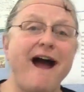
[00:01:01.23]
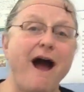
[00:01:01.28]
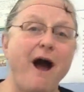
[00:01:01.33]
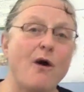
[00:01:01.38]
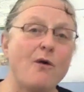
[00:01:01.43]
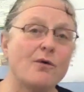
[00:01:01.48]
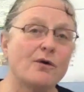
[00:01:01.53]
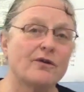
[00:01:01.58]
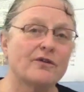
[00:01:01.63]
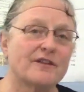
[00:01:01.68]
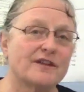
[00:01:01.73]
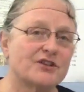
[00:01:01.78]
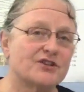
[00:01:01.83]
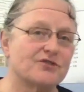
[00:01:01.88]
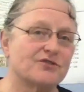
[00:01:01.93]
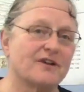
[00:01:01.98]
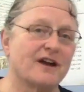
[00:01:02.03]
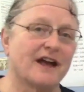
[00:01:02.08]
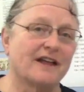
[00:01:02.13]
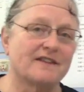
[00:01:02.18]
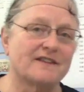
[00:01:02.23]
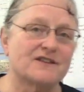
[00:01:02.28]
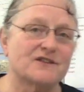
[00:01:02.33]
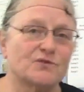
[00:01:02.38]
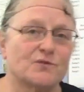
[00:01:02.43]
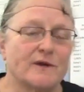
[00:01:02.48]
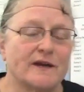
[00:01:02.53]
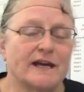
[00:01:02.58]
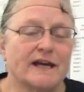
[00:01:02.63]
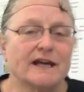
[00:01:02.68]
hour that you got
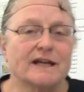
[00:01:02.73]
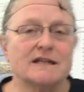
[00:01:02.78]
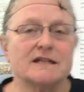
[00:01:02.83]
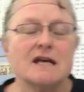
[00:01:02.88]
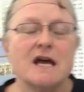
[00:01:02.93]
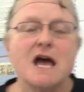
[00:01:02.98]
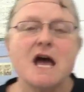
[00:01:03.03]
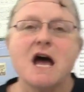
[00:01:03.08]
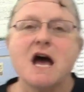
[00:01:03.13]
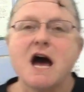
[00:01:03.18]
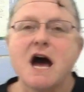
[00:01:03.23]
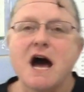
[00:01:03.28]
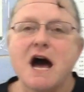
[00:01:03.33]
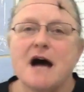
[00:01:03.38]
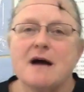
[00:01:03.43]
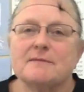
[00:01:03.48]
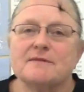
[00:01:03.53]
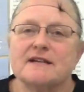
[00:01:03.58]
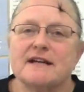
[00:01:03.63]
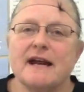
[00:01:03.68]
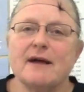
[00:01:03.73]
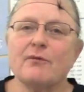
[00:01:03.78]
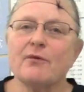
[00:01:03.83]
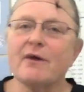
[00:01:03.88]
this weekend. Um, today